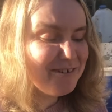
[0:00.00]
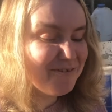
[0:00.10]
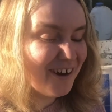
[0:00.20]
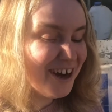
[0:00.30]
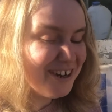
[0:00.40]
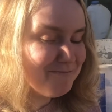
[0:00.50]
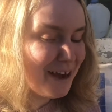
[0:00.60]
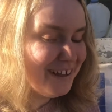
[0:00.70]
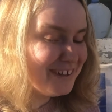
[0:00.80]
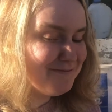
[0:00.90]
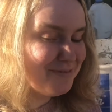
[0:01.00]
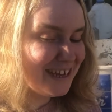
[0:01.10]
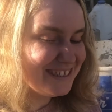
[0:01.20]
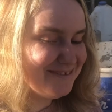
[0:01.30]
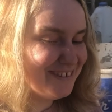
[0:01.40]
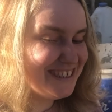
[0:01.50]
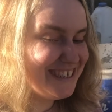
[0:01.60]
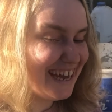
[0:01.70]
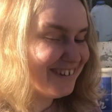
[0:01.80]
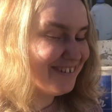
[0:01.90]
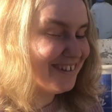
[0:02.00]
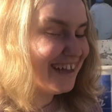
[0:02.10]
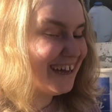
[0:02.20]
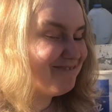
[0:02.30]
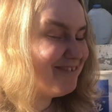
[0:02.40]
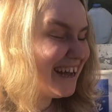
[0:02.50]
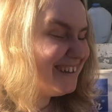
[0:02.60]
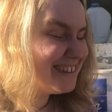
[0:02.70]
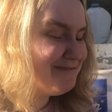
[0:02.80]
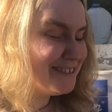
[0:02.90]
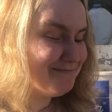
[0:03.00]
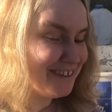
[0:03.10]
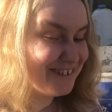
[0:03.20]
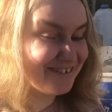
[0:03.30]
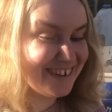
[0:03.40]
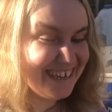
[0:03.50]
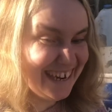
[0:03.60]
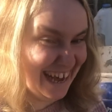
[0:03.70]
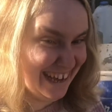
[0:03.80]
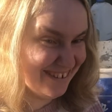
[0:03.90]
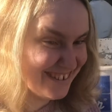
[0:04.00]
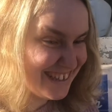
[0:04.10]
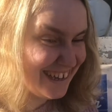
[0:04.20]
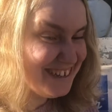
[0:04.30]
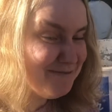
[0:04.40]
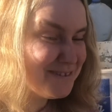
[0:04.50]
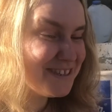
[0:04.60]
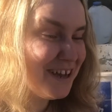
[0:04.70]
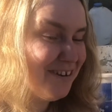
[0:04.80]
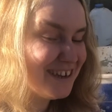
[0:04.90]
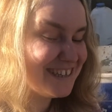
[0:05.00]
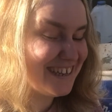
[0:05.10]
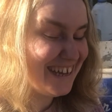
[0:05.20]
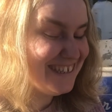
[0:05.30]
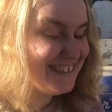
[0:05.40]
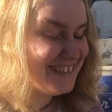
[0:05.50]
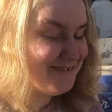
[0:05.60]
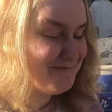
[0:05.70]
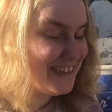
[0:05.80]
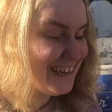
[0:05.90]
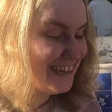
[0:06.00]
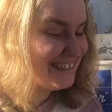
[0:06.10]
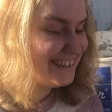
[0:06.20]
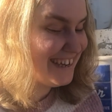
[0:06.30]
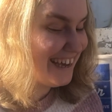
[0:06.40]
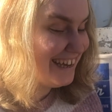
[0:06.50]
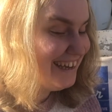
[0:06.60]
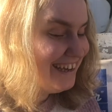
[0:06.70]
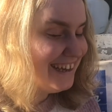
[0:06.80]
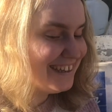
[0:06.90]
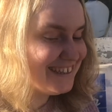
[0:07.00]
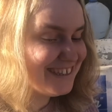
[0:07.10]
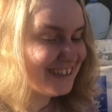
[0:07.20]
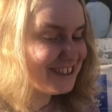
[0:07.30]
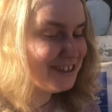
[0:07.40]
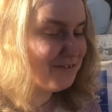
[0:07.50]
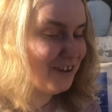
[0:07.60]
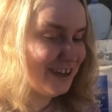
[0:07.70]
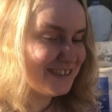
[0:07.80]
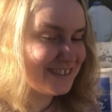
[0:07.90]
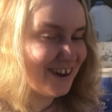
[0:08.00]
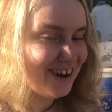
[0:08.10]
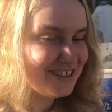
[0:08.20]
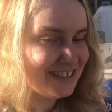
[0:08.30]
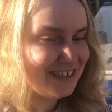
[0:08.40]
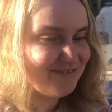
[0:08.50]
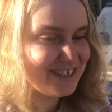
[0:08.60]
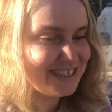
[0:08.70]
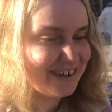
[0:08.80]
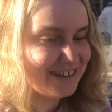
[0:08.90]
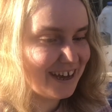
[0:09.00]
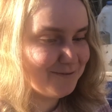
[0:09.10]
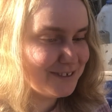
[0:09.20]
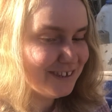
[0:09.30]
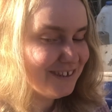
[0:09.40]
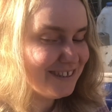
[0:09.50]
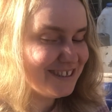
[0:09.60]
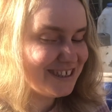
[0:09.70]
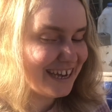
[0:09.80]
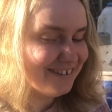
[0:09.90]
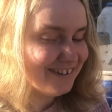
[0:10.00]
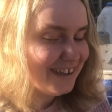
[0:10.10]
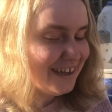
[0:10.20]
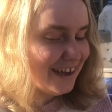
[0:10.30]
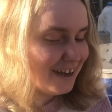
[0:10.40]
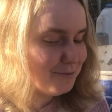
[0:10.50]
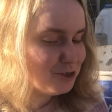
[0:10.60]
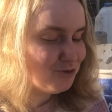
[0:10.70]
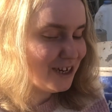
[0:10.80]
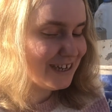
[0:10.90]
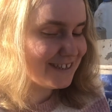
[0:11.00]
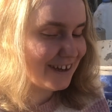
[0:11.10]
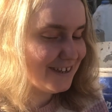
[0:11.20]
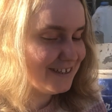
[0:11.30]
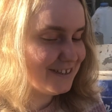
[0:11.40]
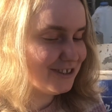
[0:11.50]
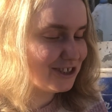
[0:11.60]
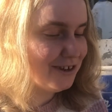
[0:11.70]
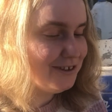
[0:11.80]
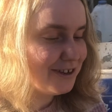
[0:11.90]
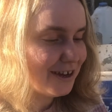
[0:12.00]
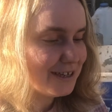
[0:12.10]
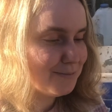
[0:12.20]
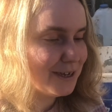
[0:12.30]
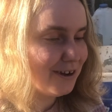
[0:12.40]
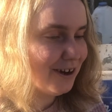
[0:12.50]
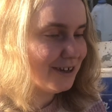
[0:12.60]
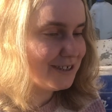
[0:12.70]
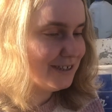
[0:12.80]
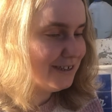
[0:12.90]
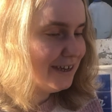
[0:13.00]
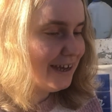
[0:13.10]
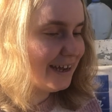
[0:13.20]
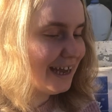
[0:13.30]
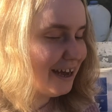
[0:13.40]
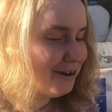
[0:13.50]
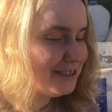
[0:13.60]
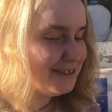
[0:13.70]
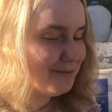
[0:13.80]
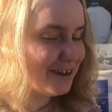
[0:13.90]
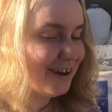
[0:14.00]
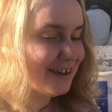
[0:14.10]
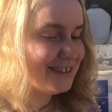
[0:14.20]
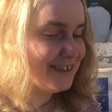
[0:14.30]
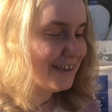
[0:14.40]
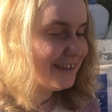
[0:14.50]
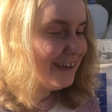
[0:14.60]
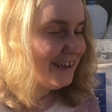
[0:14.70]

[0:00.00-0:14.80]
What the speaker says: everyone and welcome back to my channel and welcome to my greenhouse. I am so excited to be here today. This is actually the first gardening video that I've done on this channel and I'm just really excited to show you guys my garden and how I do my gardening.